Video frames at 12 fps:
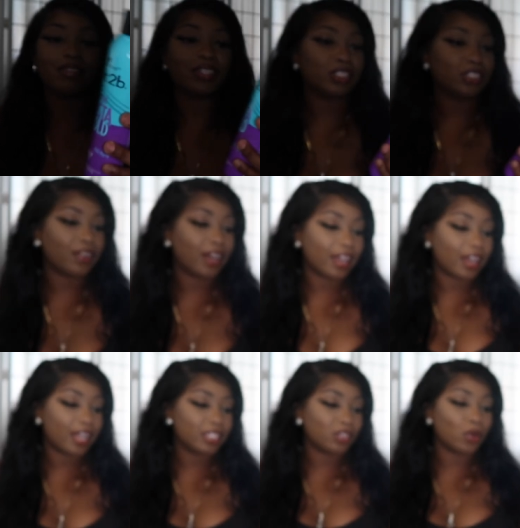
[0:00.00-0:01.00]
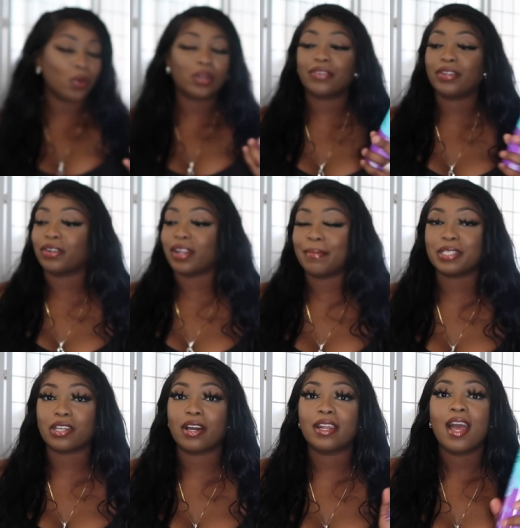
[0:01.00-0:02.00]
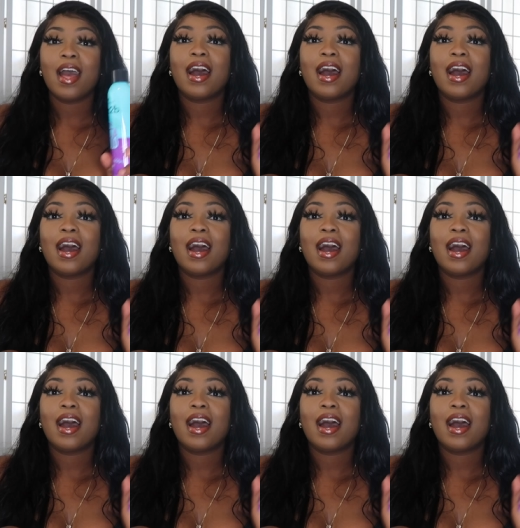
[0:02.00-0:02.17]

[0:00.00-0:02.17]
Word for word: give it a try. I had to order it on Amazon.